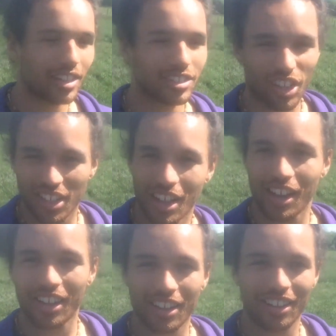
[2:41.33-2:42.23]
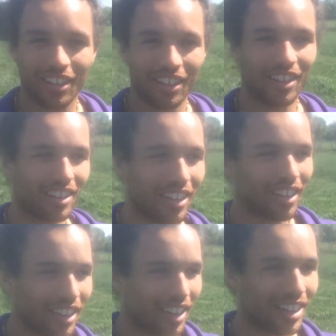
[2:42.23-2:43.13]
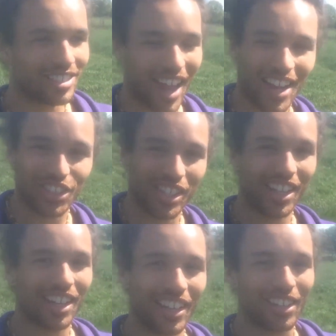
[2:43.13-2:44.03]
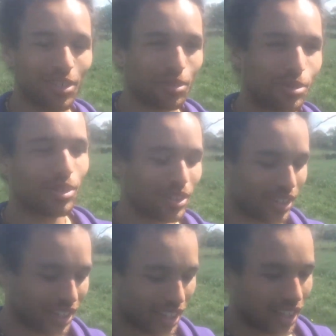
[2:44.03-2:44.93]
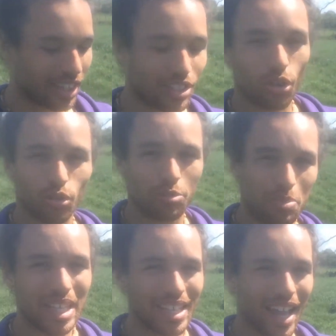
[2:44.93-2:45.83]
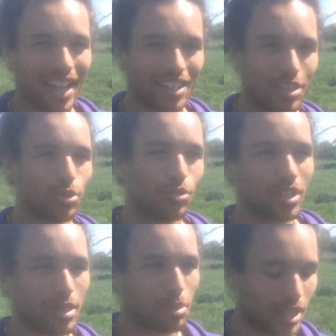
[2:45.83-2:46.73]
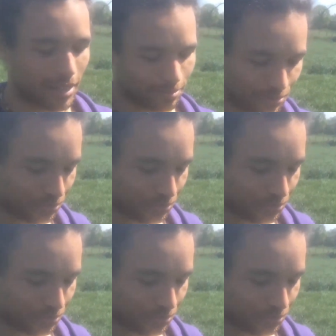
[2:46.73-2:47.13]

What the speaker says: Psychedelic, it's actually legal. It's called BK-2C-B.